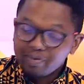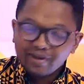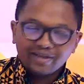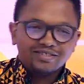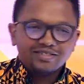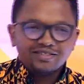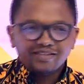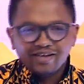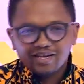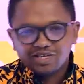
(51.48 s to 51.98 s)

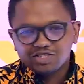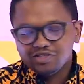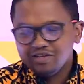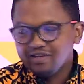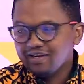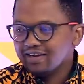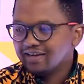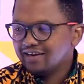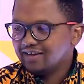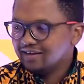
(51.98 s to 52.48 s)
pattern
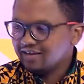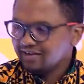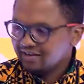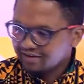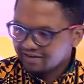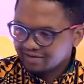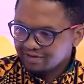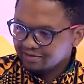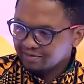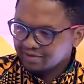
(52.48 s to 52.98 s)
actually,
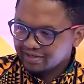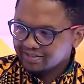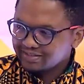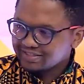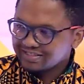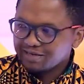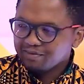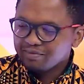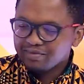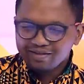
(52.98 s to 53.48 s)

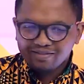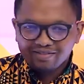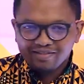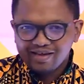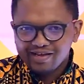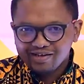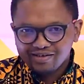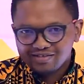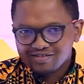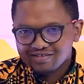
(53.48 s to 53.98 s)
it's something
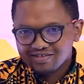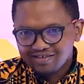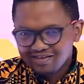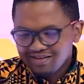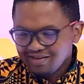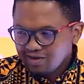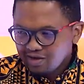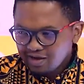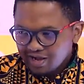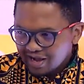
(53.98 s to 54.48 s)
that
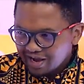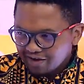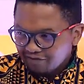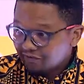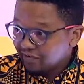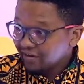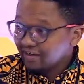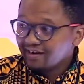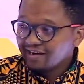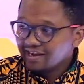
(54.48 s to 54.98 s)
I
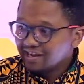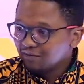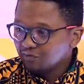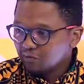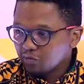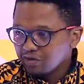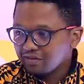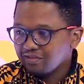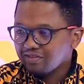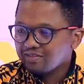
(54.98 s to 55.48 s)
fell in
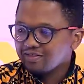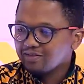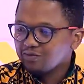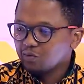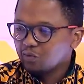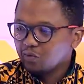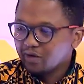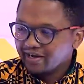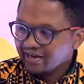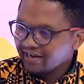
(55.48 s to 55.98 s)
love with
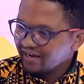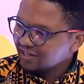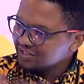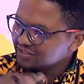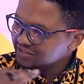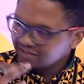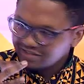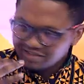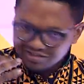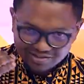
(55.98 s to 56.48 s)
when I
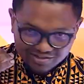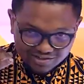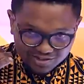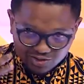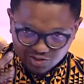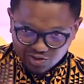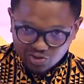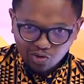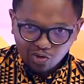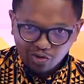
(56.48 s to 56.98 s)
actually
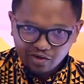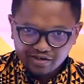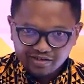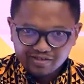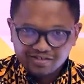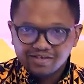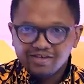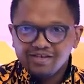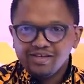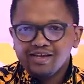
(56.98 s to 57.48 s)
just saw
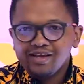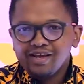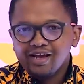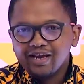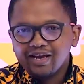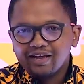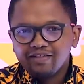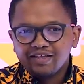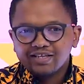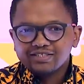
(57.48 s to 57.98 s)
it.
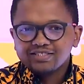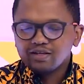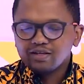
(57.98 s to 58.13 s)
And that's